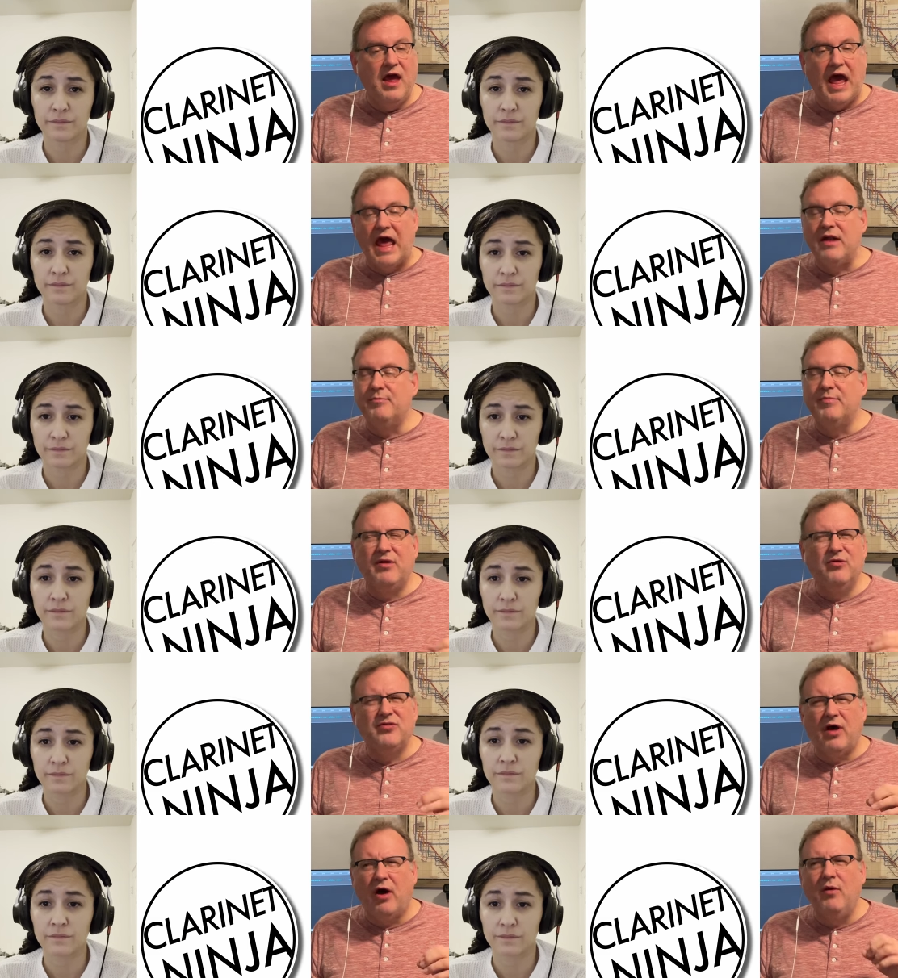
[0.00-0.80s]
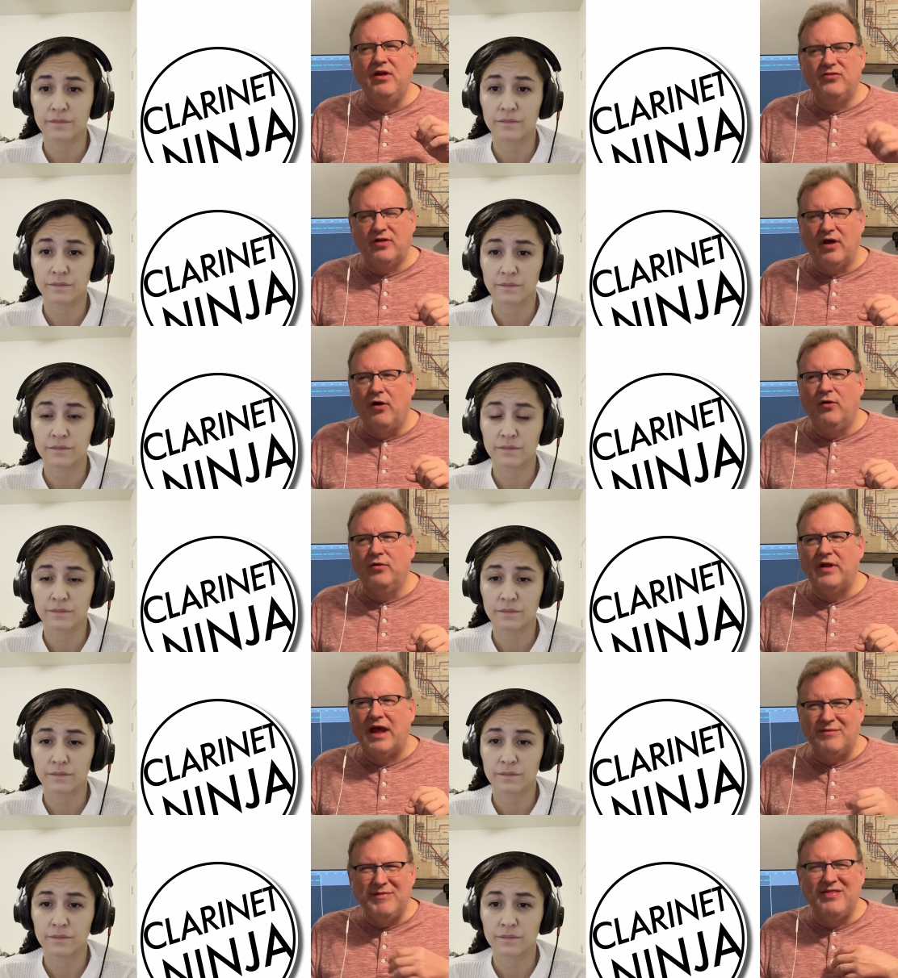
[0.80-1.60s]
Speaker 1: but it was always owned.
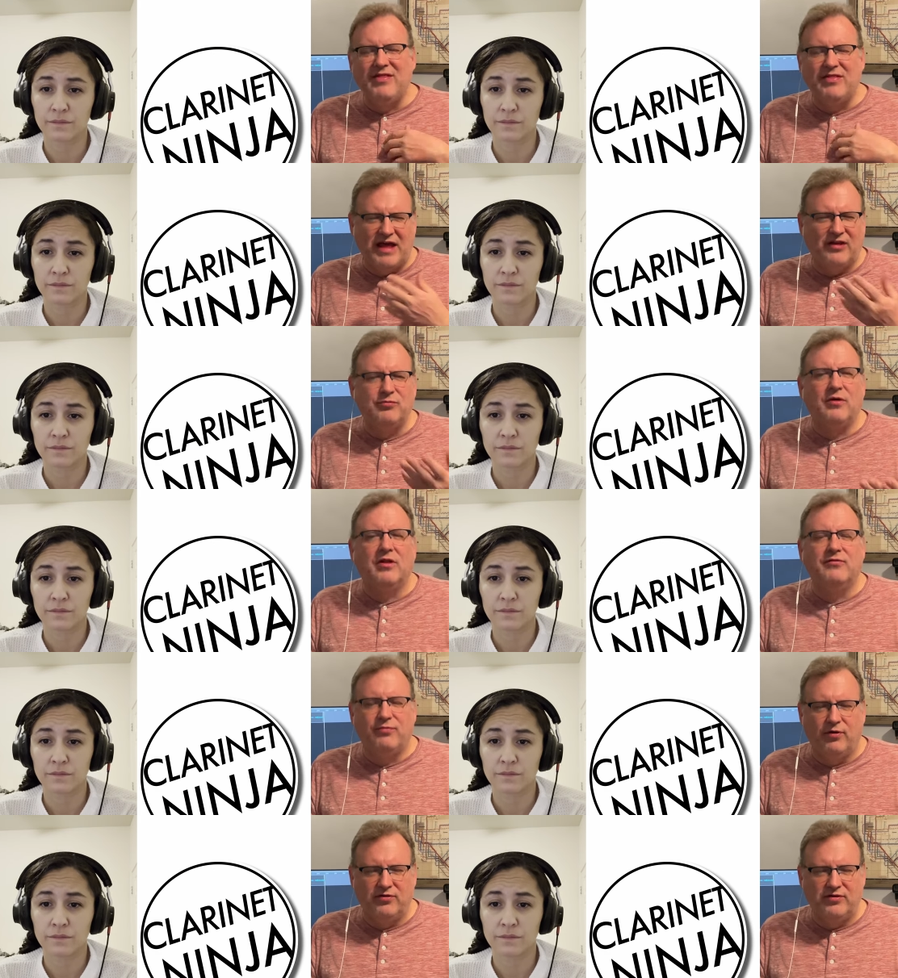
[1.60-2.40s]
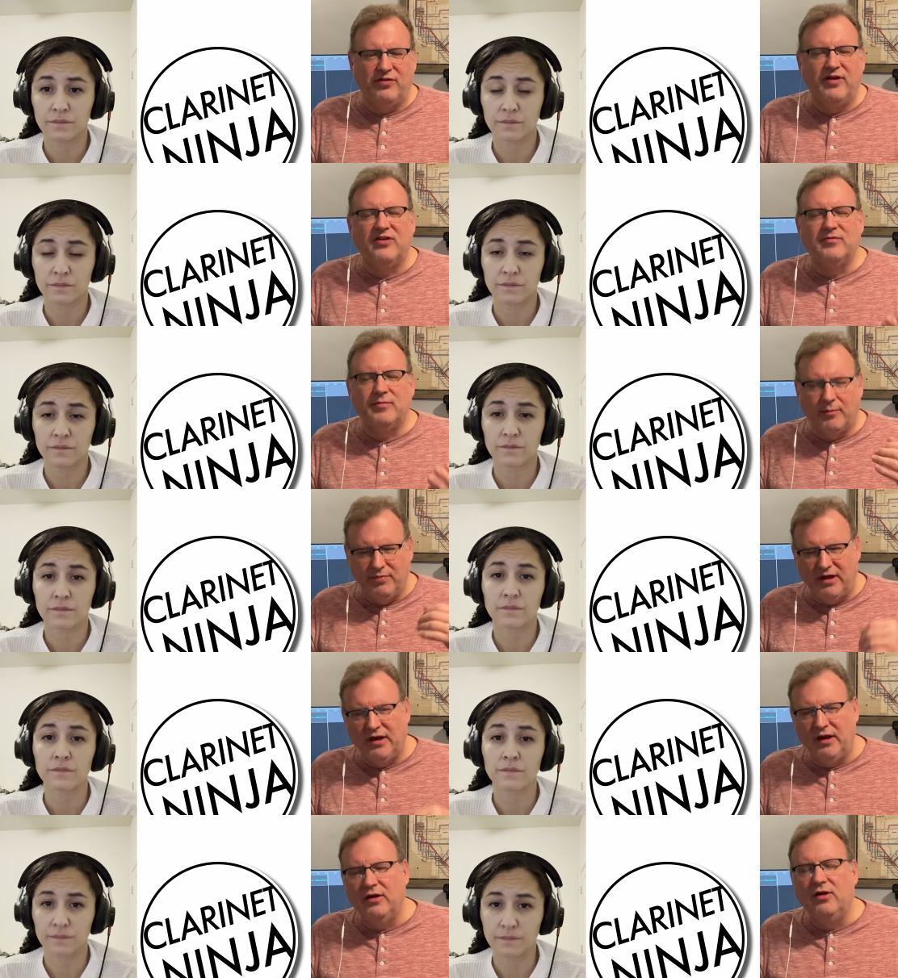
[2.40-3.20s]
I mean, that's one of the fortunate things about
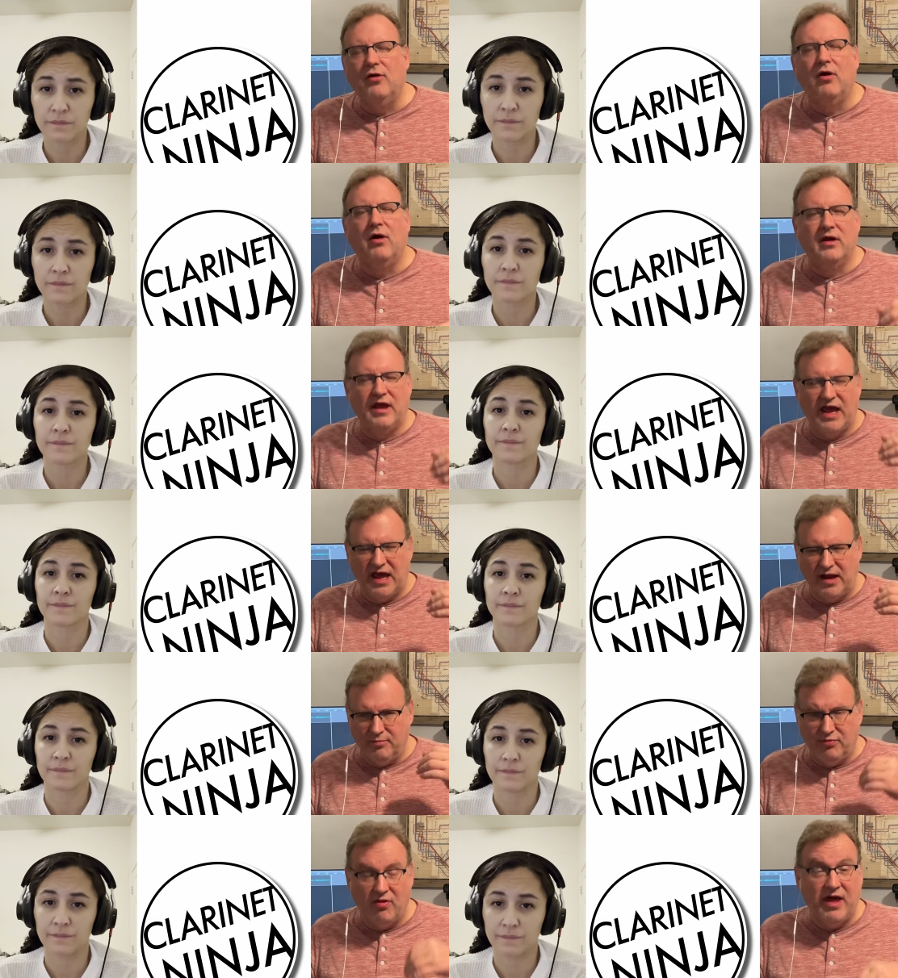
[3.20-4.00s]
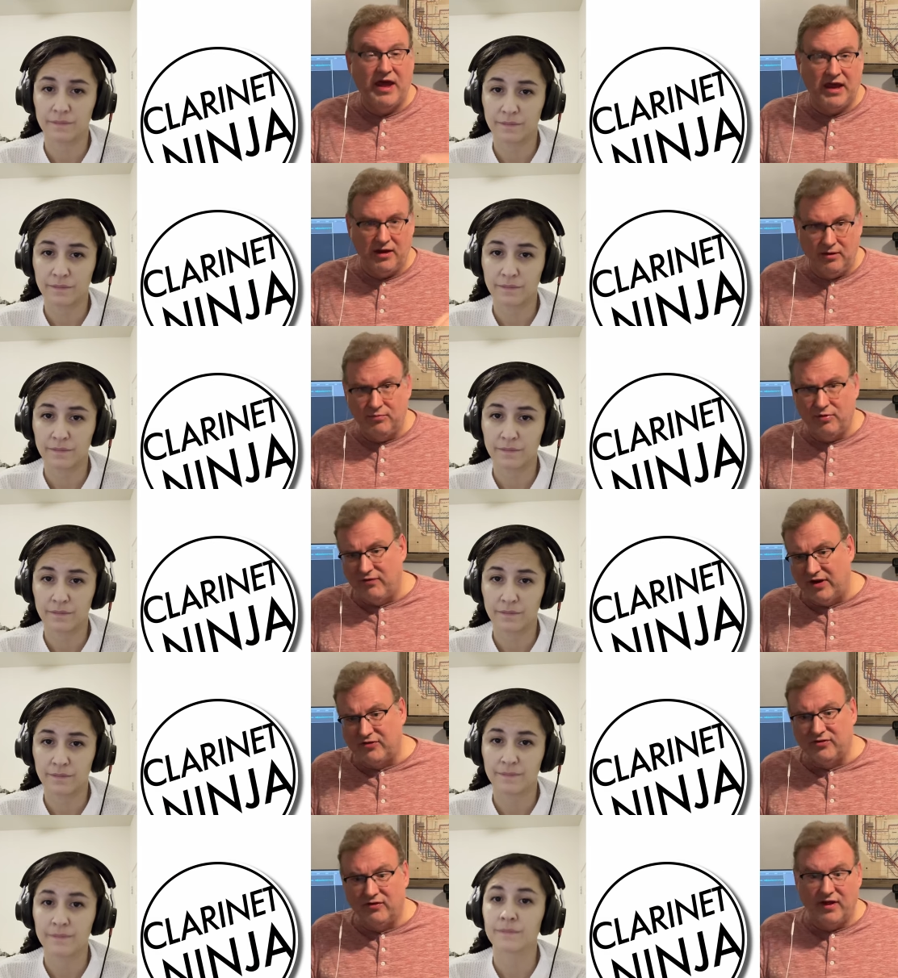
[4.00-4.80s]
being in New York and playing
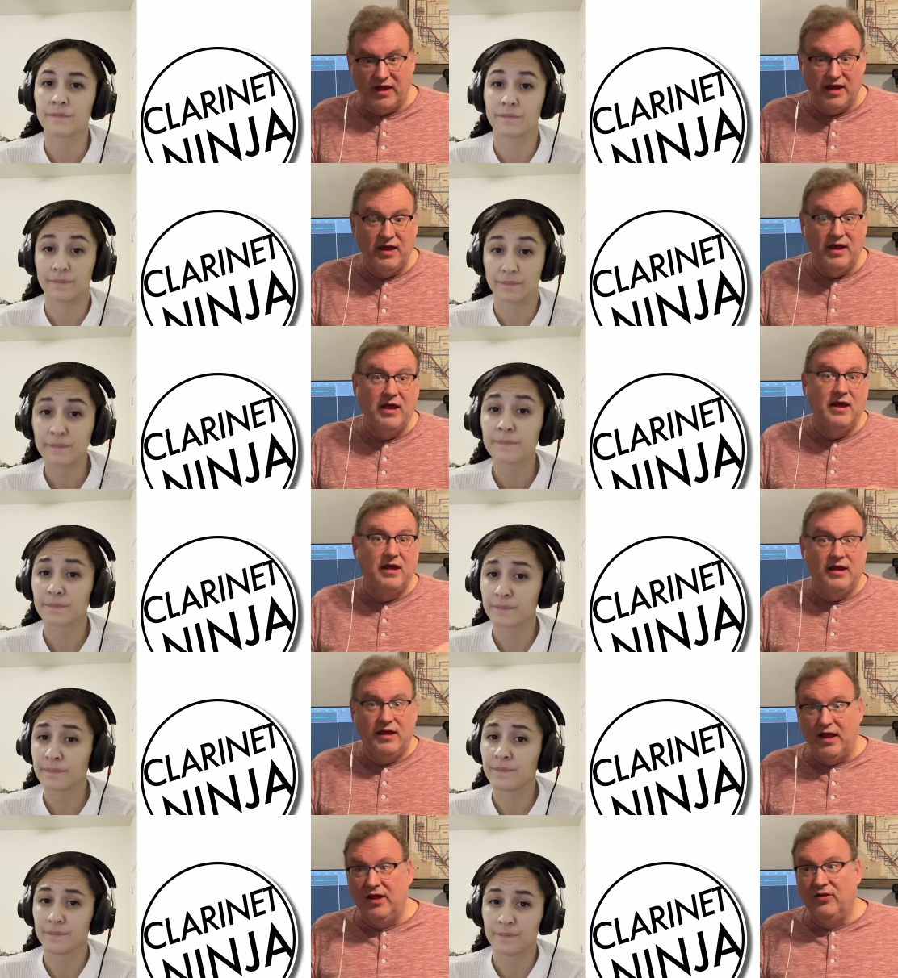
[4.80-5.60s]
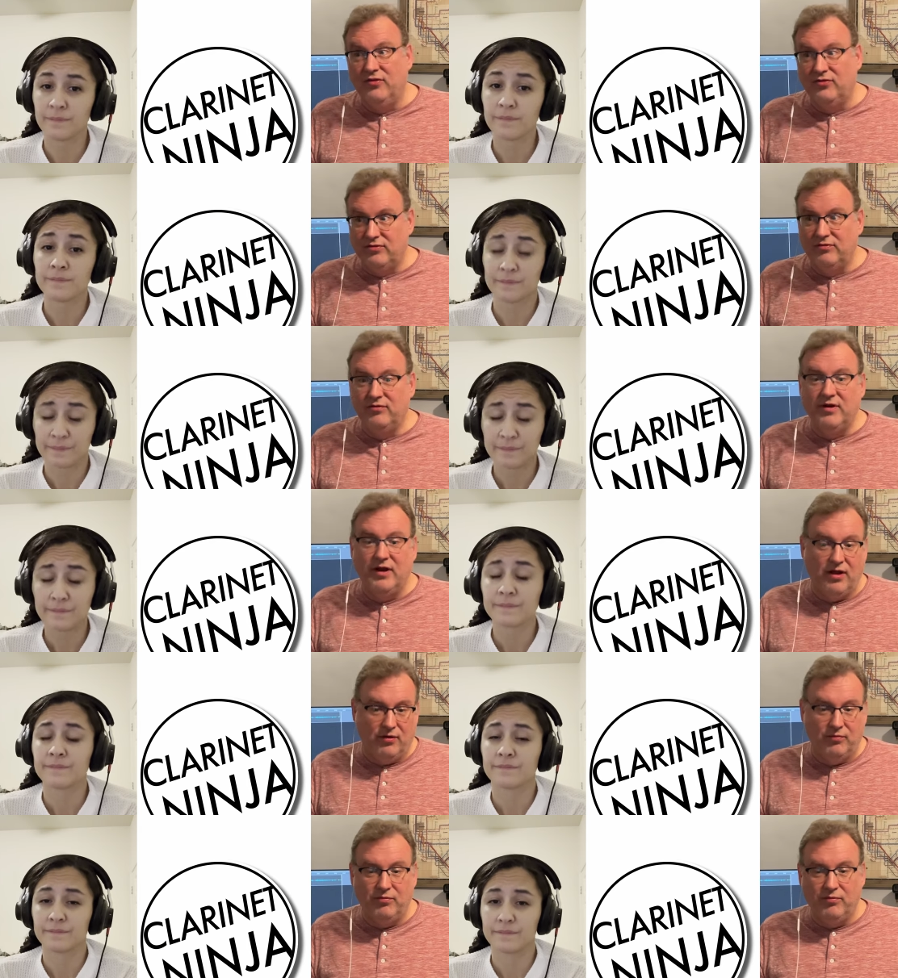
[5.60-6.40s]
professionally is
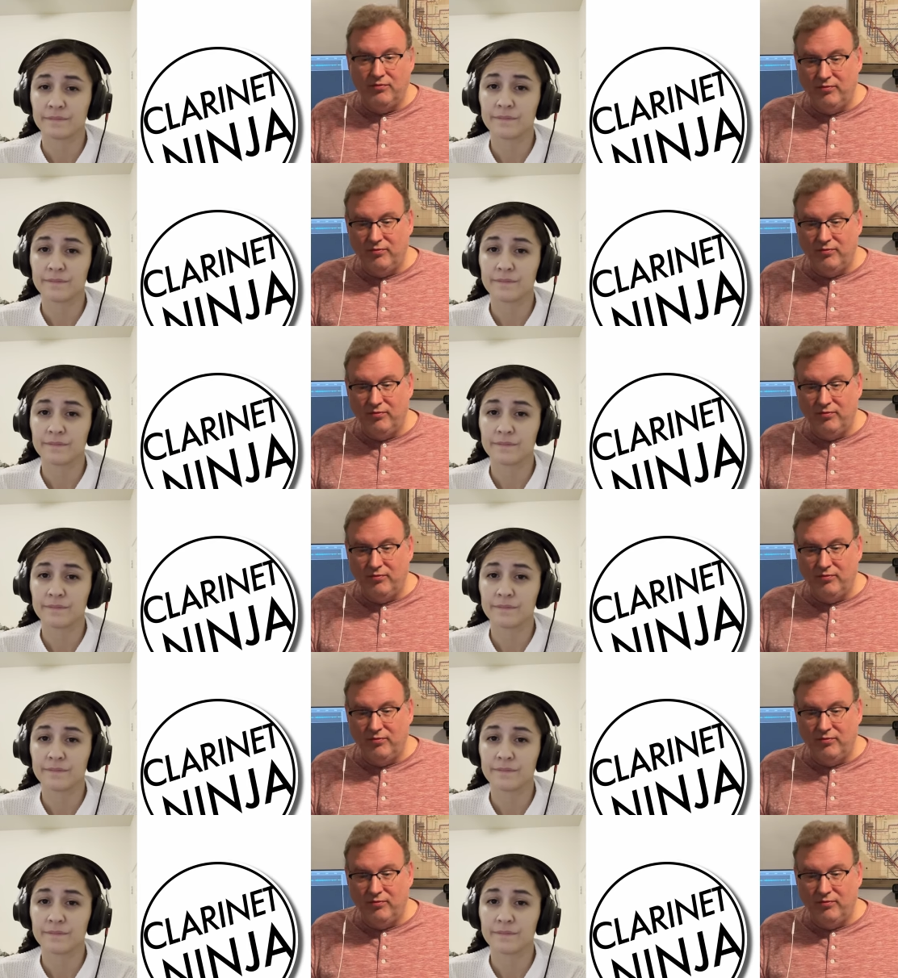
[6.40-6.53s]
you'll